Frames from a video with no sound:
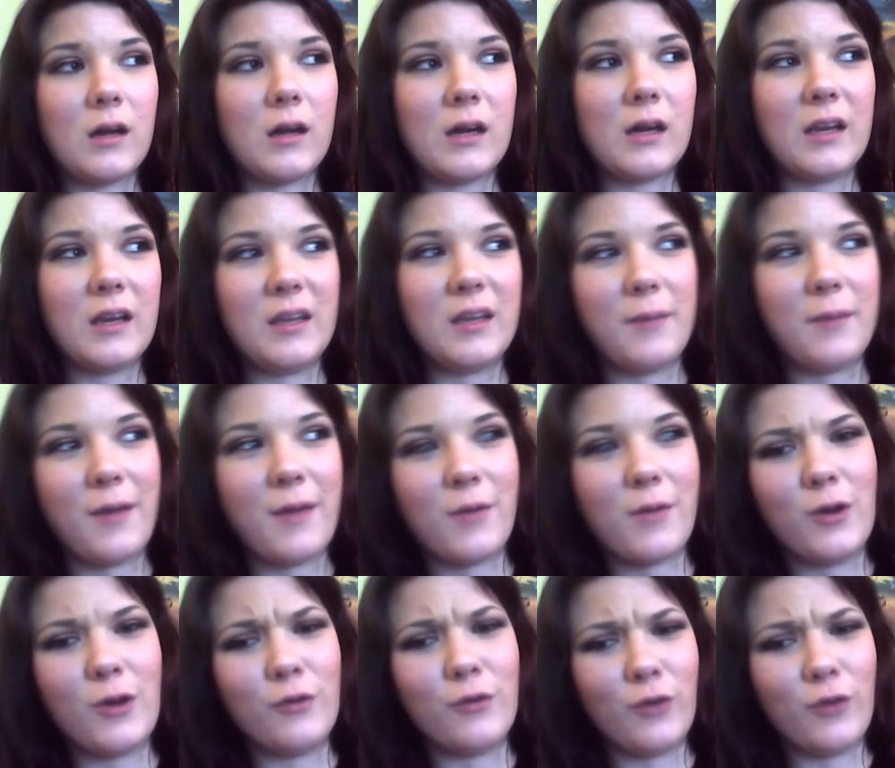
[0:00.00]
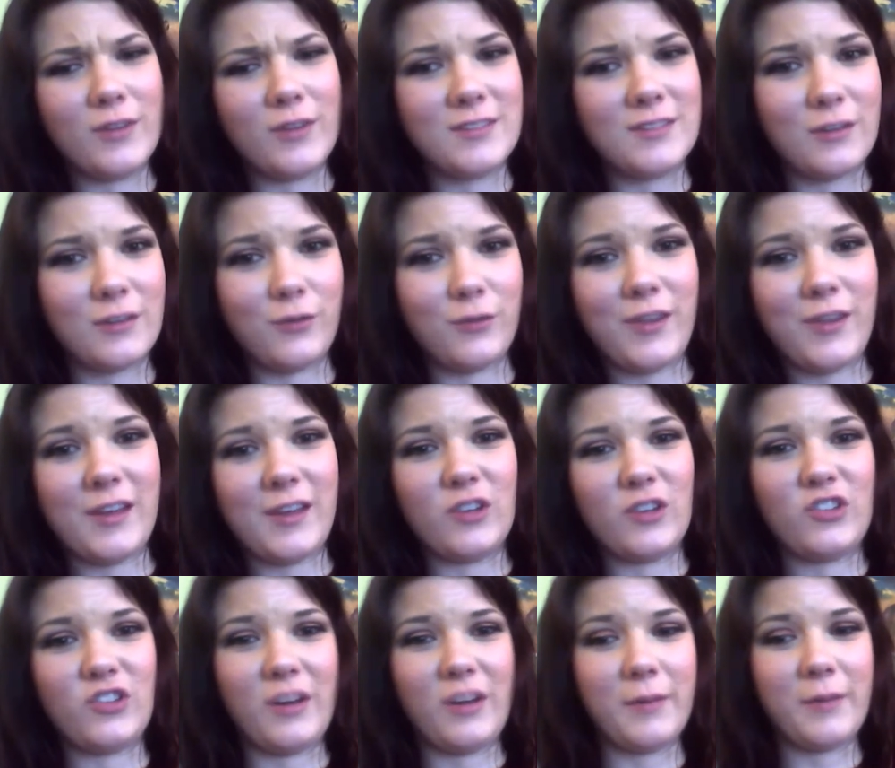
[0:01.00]
And you might want to avoid stuff with like a
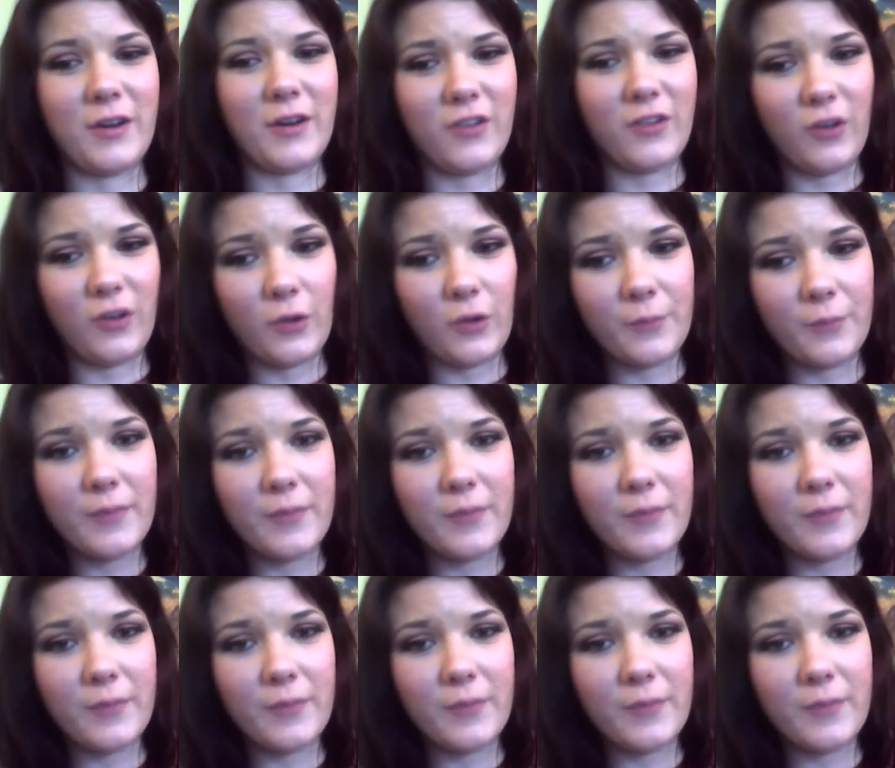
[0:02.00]
shimmer too.